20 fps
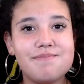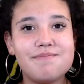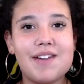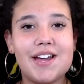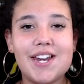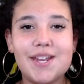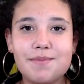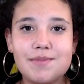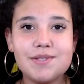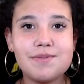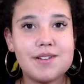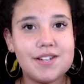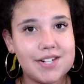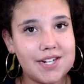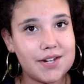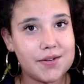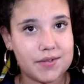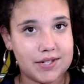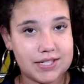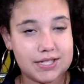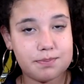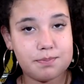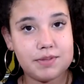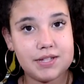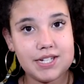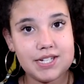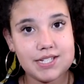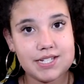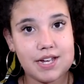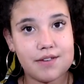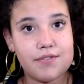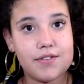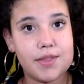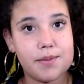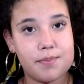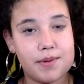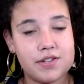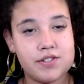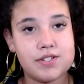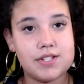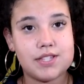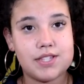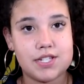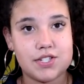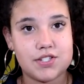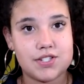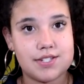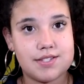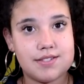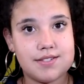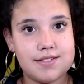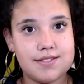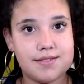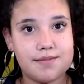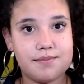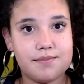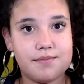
My name is Lonnie Reese. Please stand for the Pledge of Allegiance.